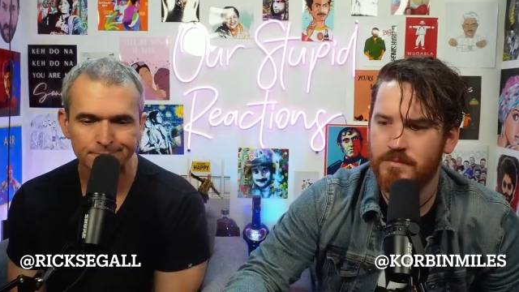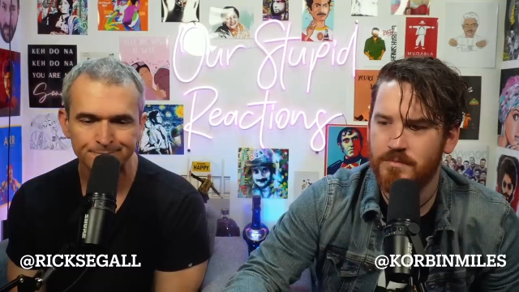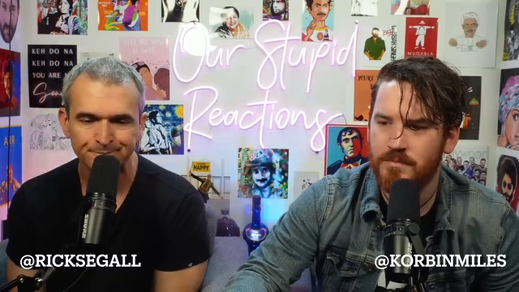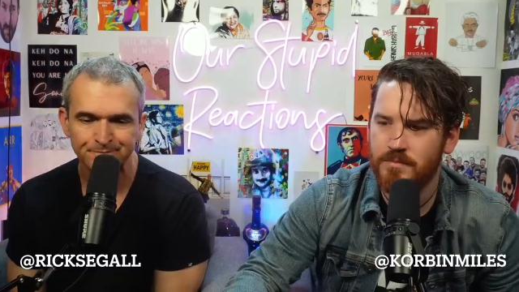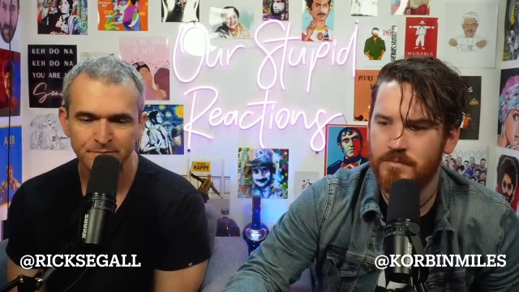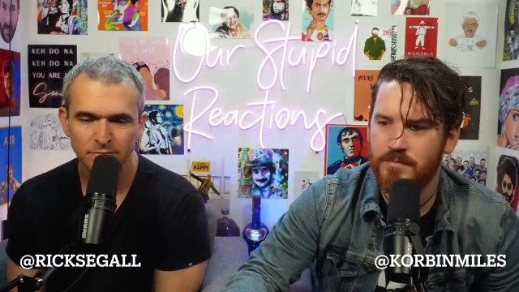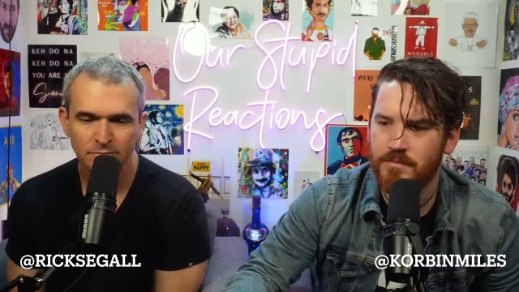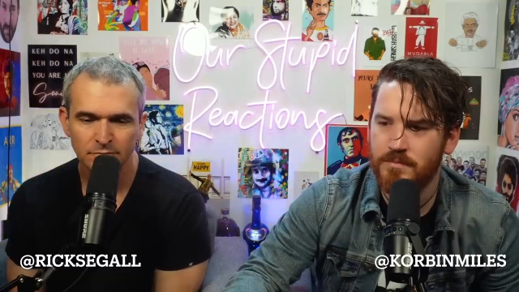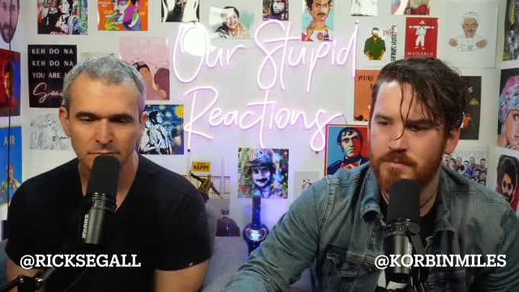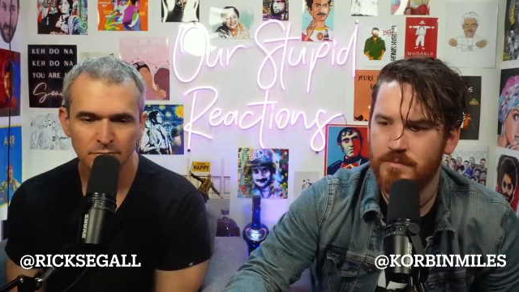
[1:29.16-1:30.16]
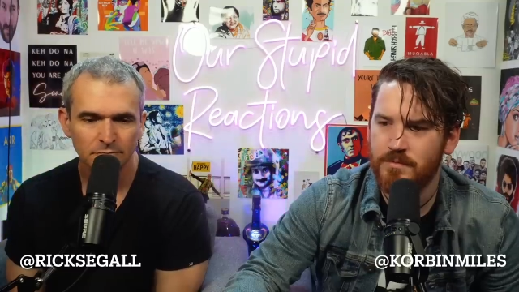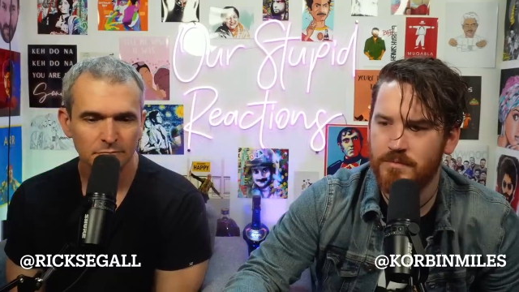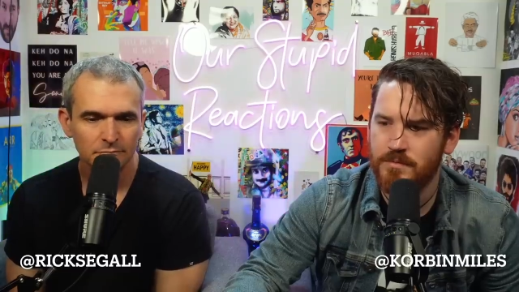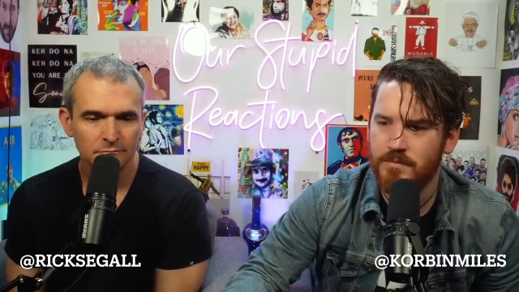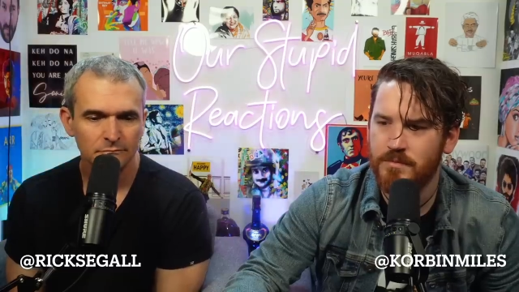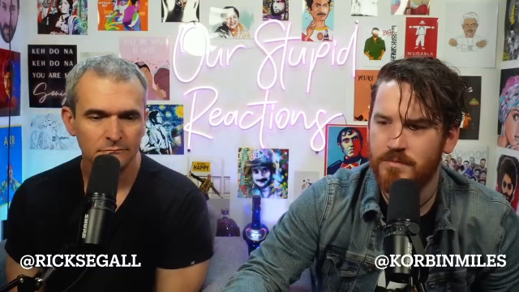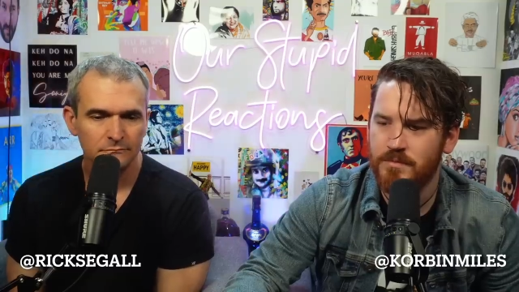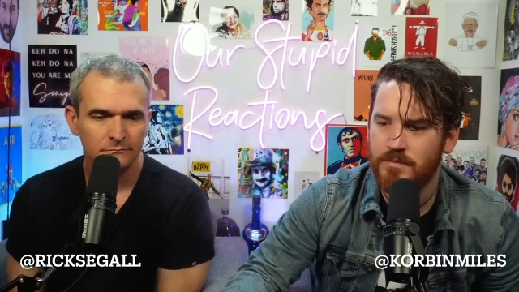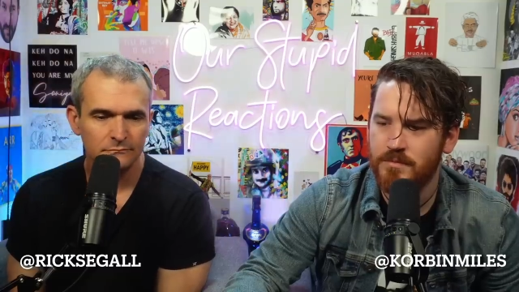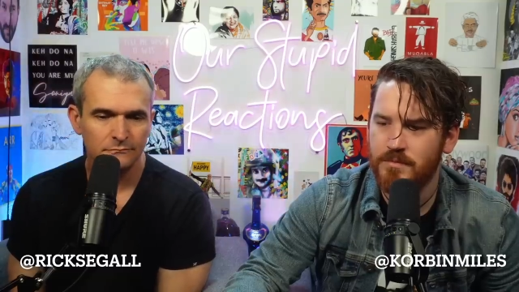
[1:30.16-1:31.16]

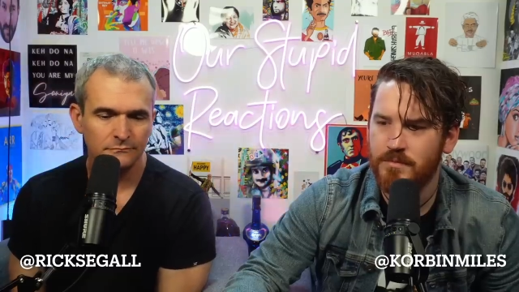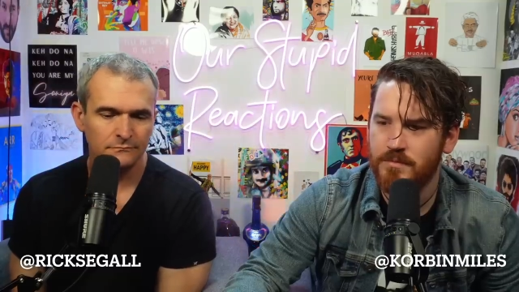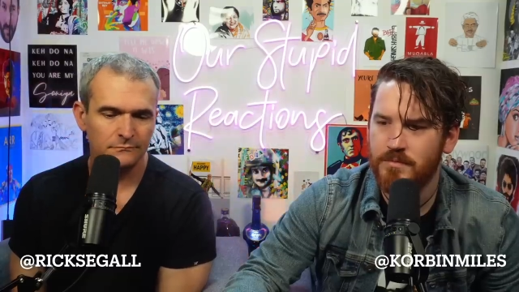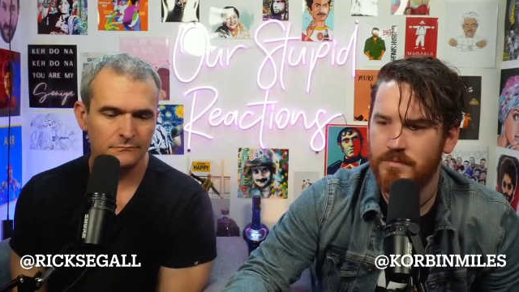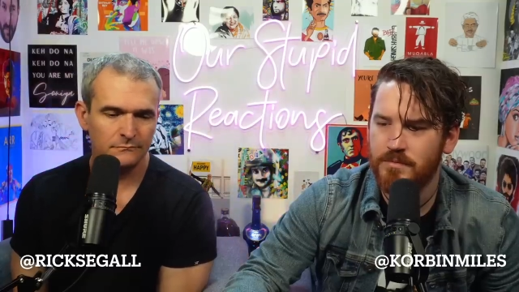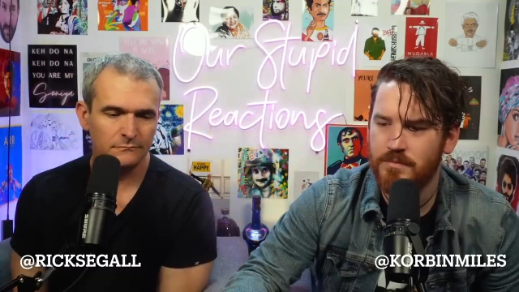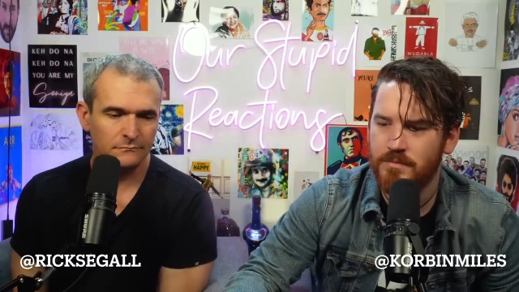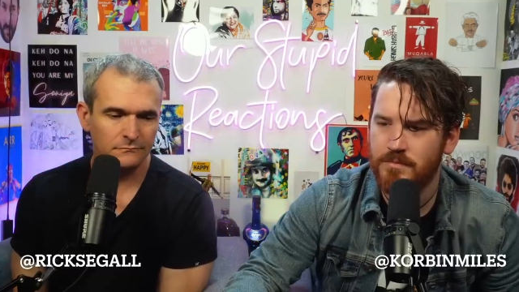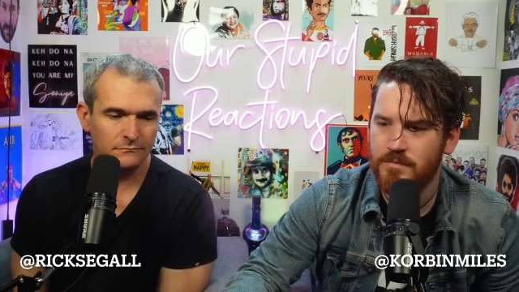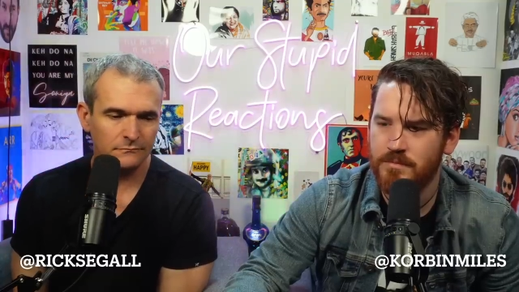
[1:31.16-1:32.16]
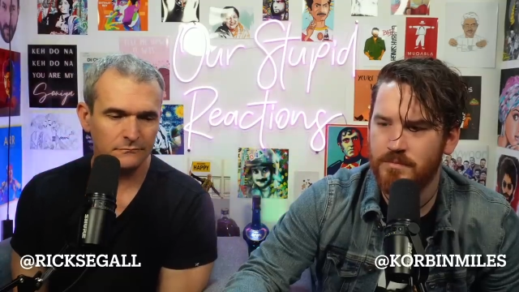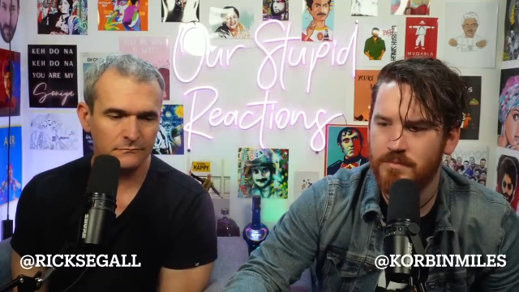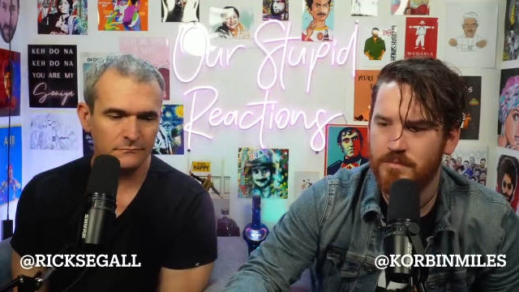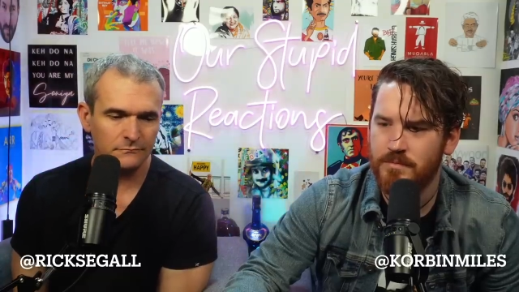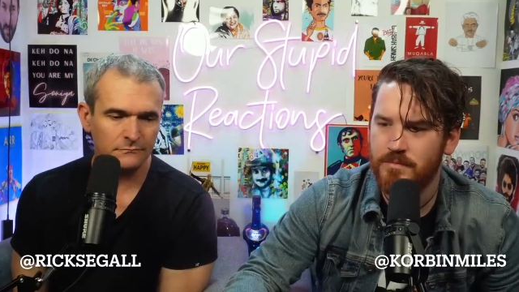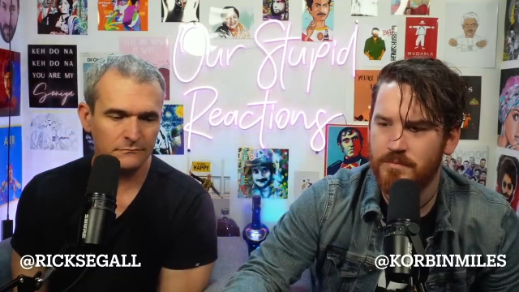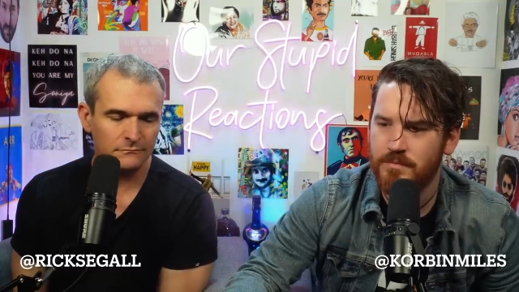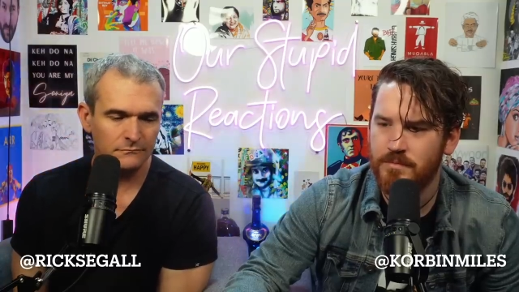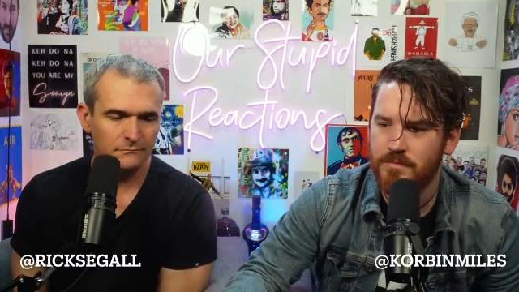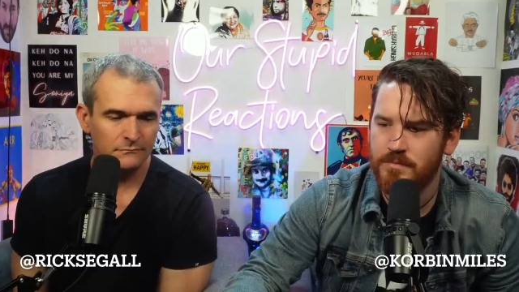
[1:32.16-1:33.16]

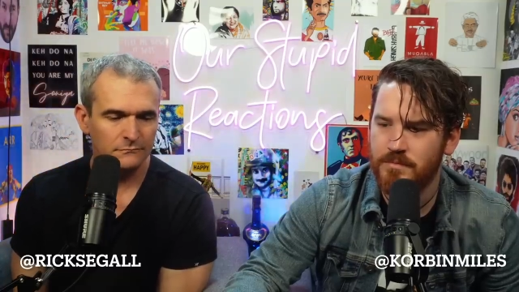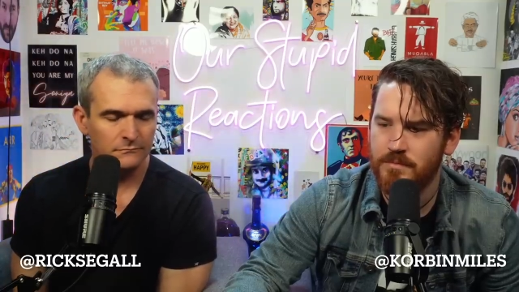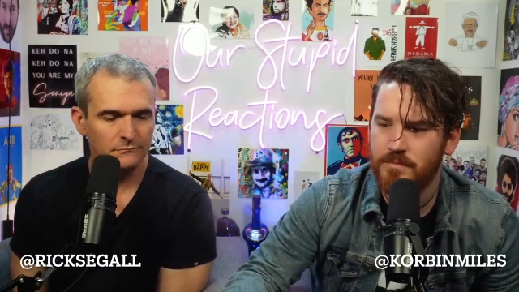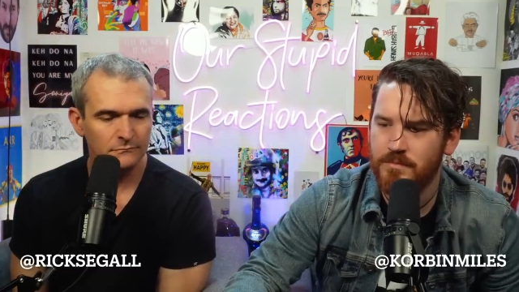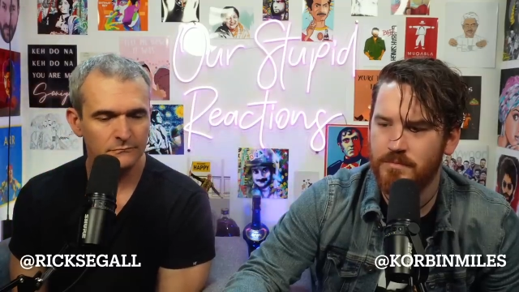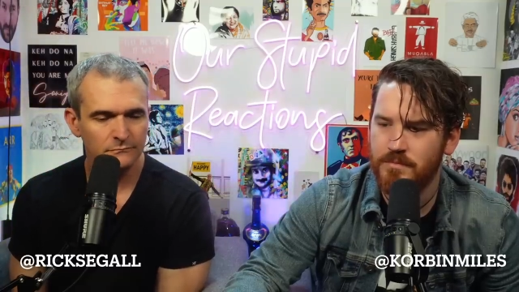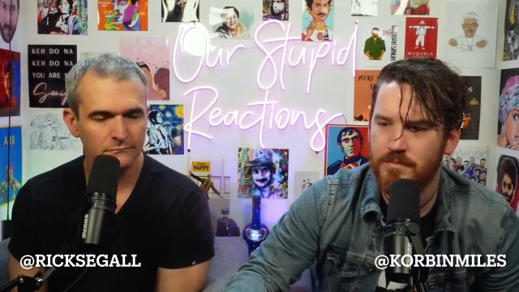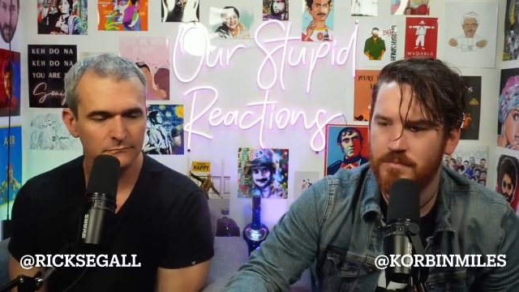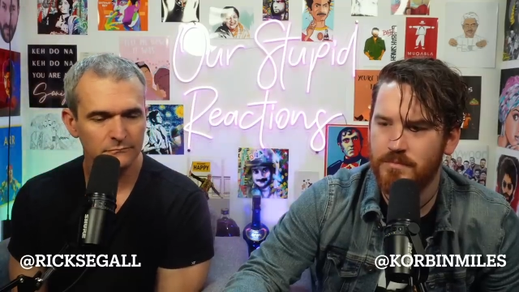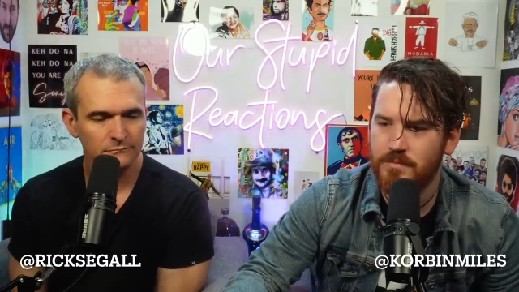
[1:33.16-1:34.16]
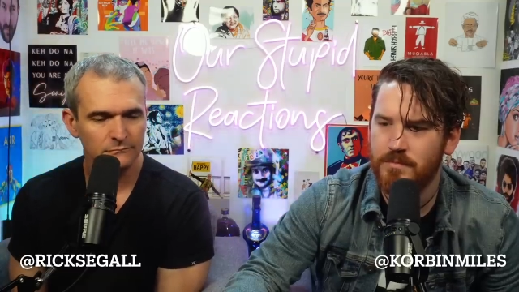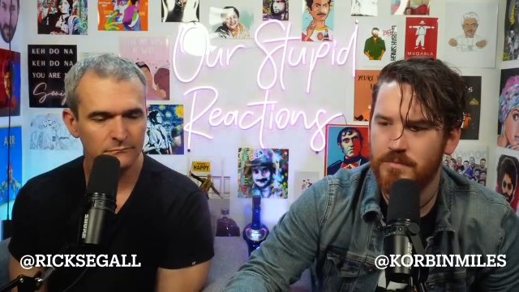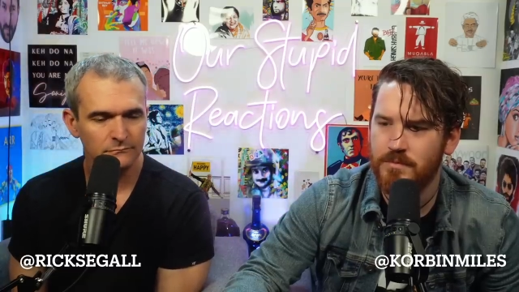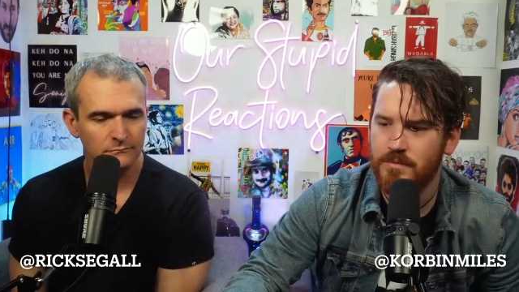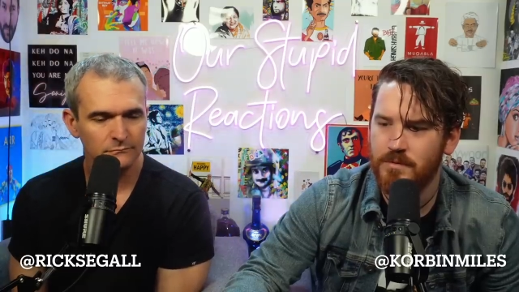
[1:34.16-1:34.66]
Nothing is said.